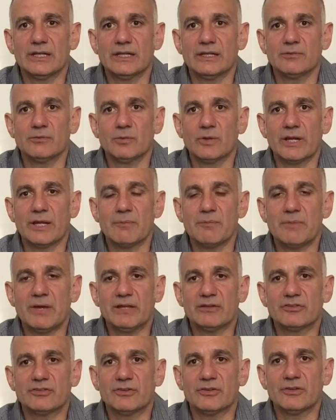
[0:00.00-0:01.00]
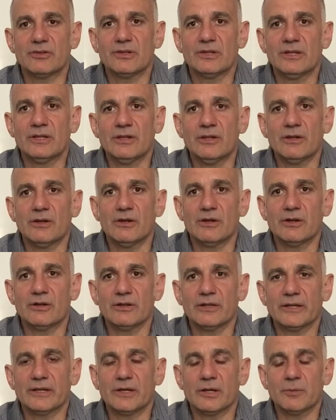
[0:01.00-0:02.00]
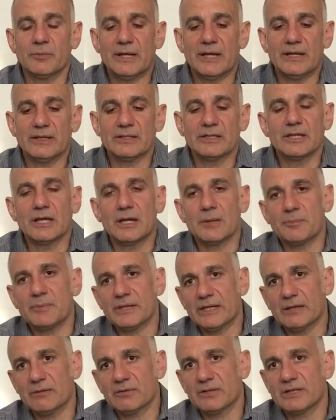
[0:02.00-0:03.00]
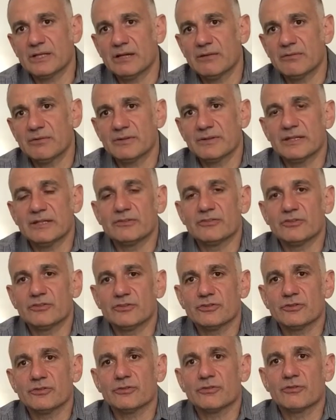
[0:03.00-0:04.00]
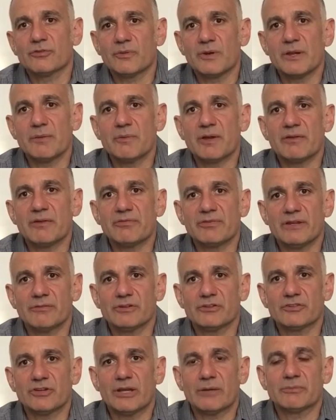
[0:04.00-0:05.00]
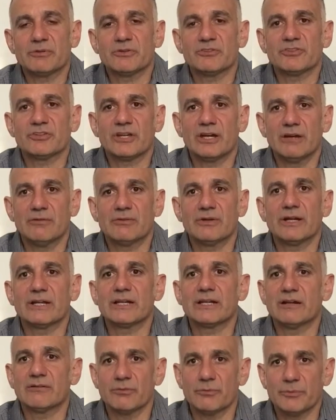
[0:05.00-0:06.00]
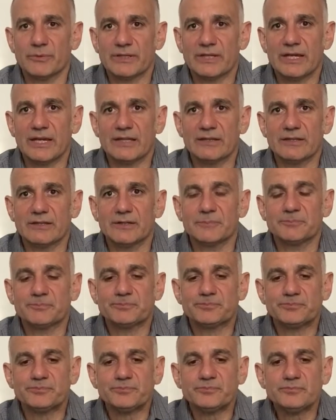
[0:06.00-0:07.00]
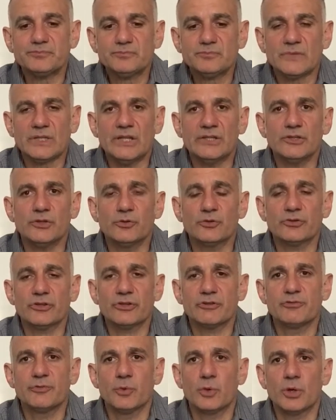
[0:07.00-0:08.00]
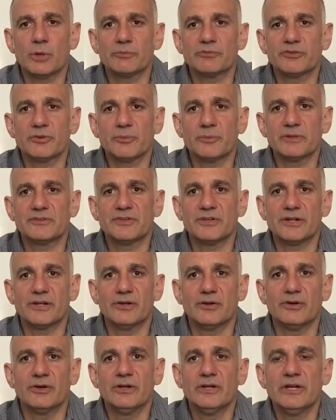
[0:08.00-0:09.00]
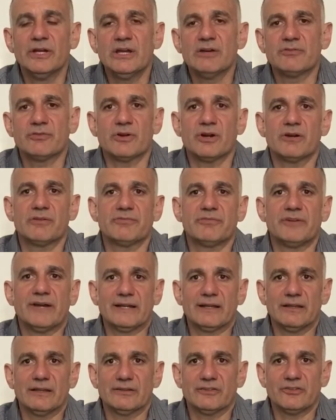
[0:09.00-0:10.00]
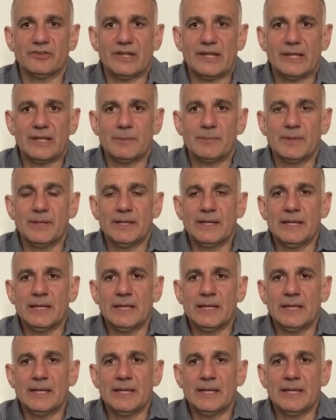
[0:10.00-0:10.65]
And when I mentioned earlier about not being able to cover things, those are three of my favorite chapters to cover. I cover them together. It usually forms the material for our final exam.